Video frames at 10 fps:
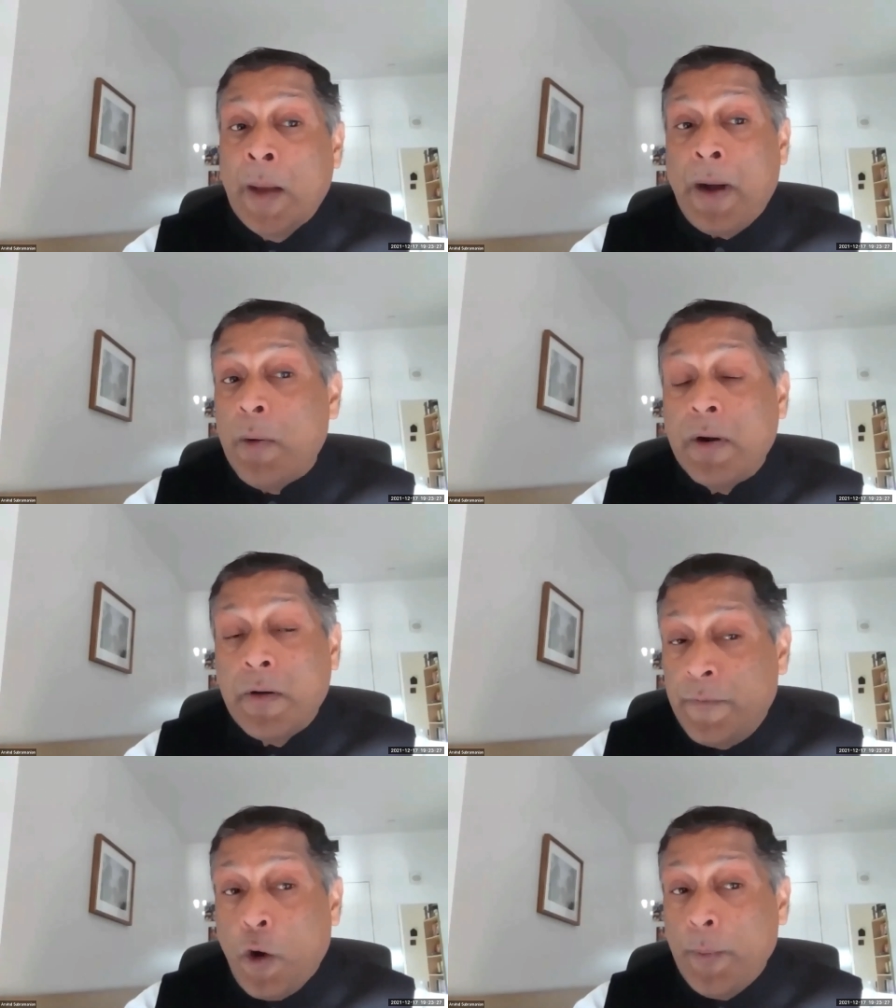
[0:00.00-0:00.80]
power
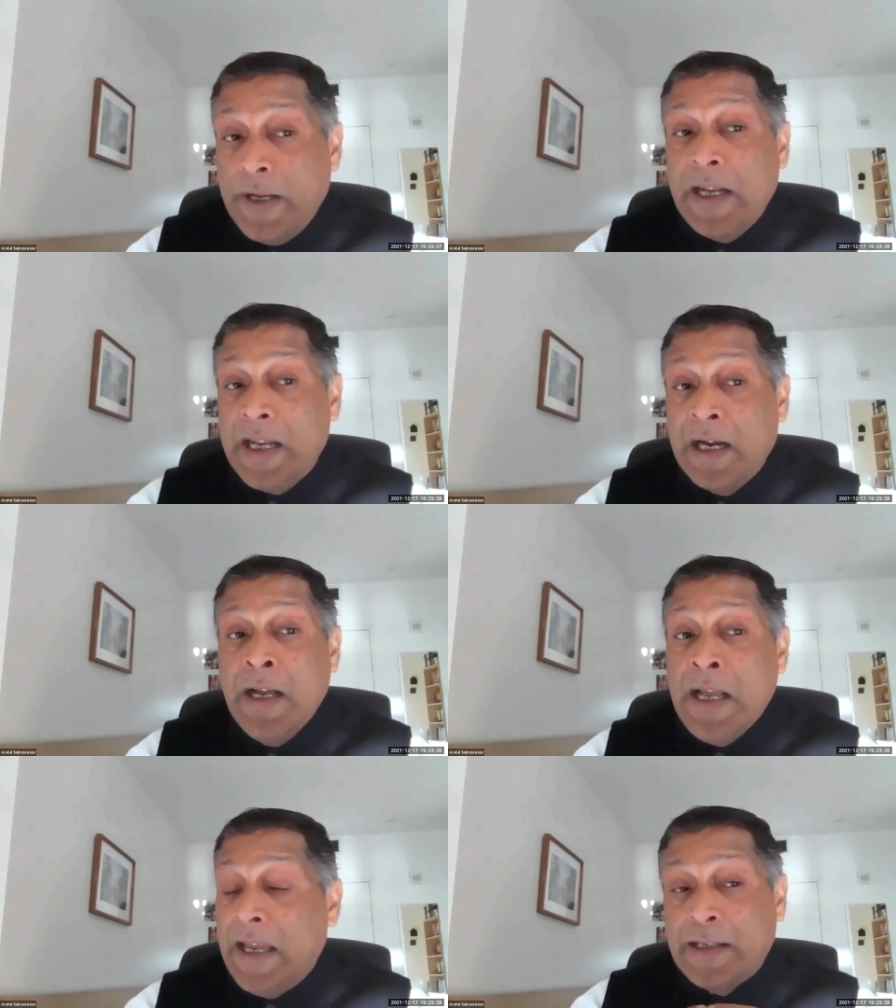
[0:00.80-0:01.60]
reform in
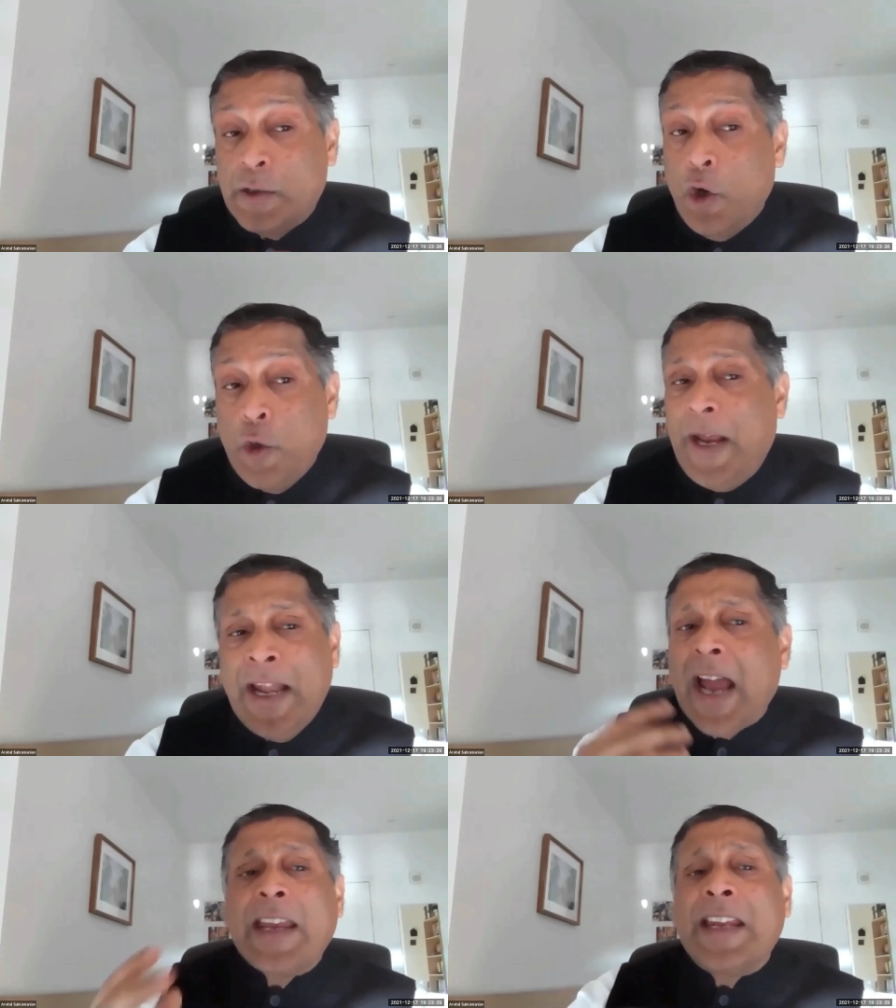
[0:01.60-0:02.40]
India is going to be,
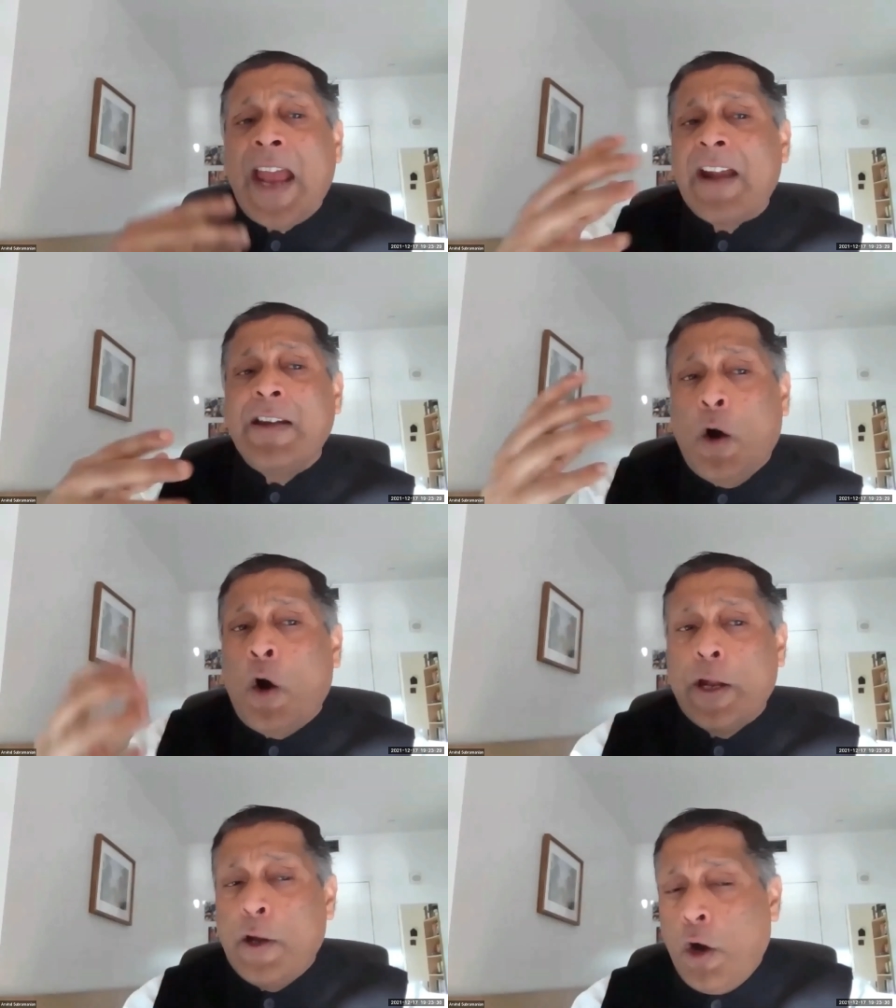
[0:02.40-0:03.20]
and I can carry
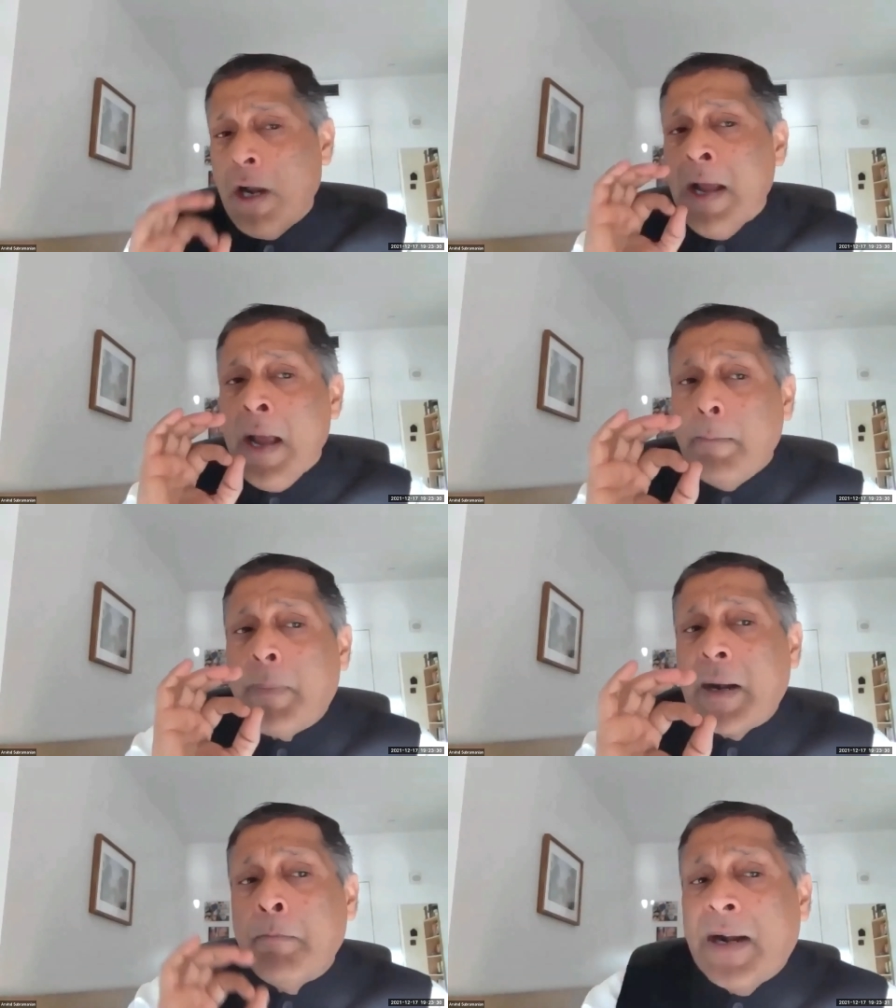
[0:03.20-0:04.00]
on,
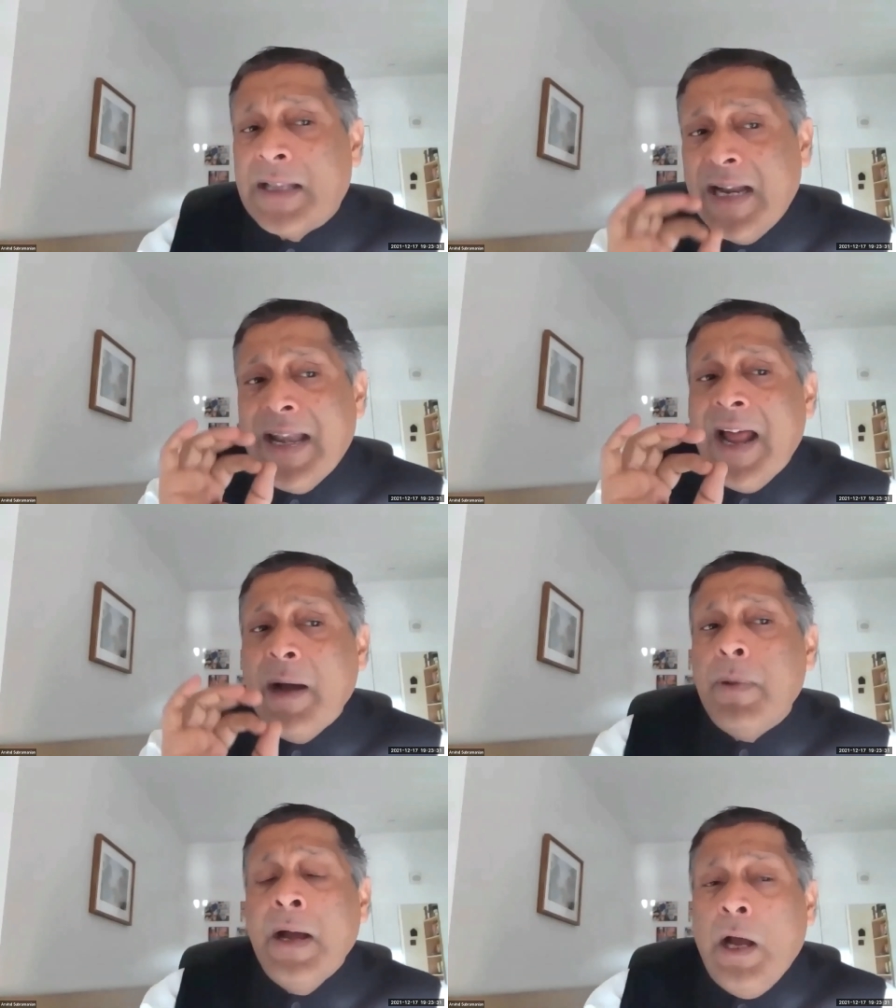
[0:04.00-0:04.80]
but the
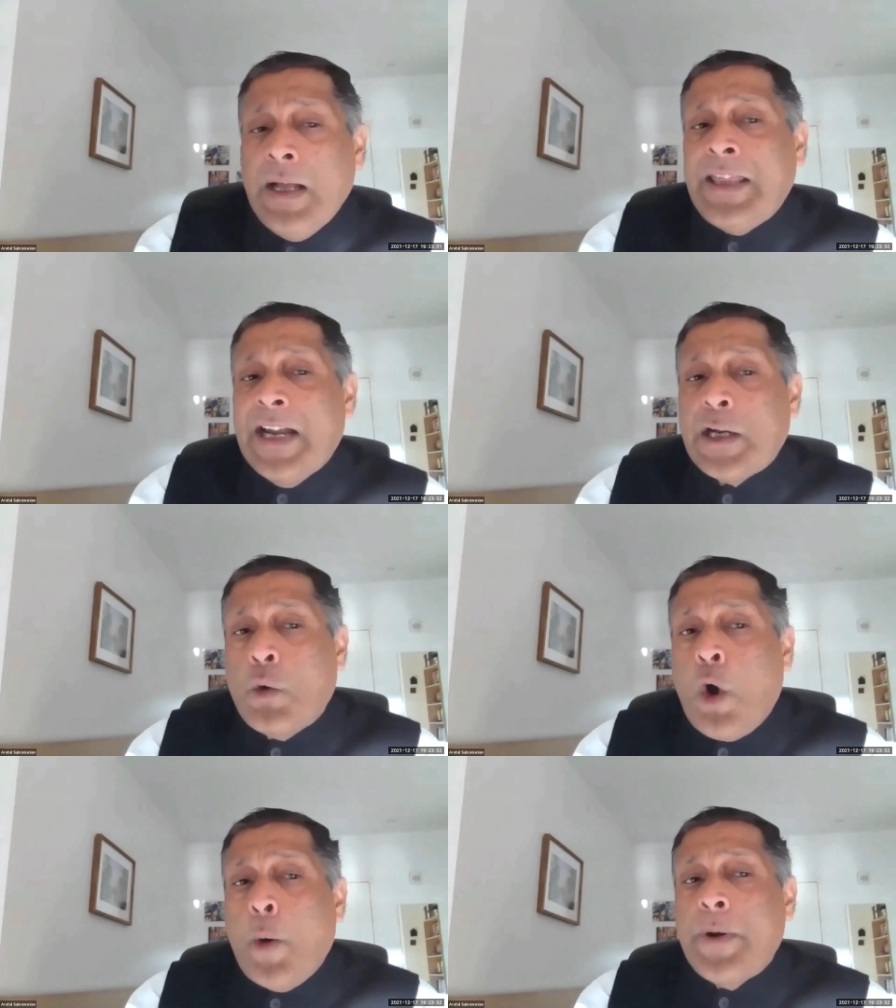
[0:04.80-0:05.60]
nub that
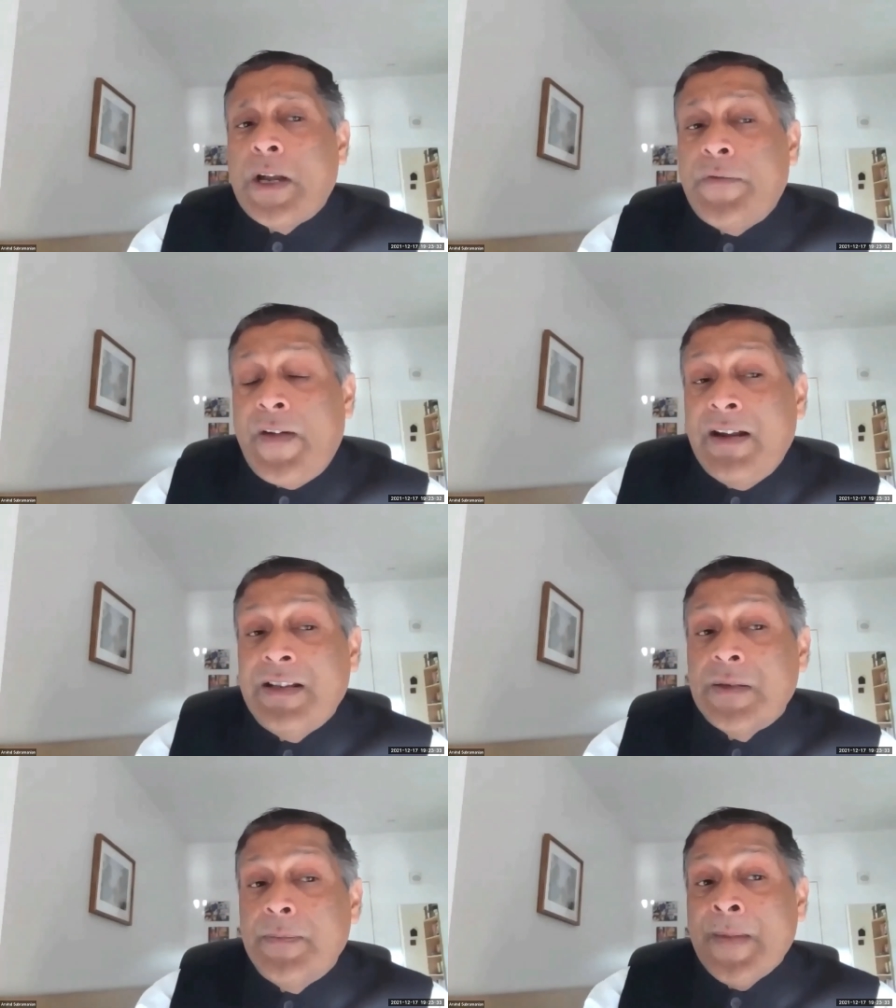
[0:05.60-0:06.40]
cooperative
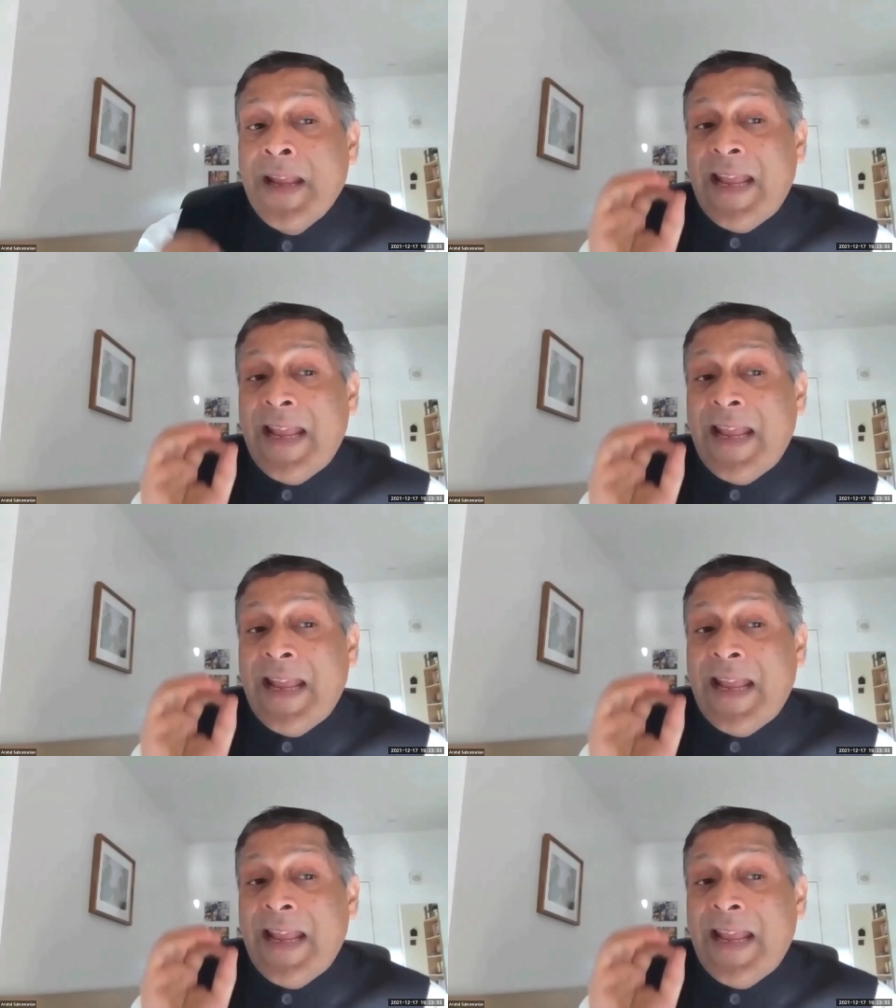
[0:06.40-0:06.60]
federalism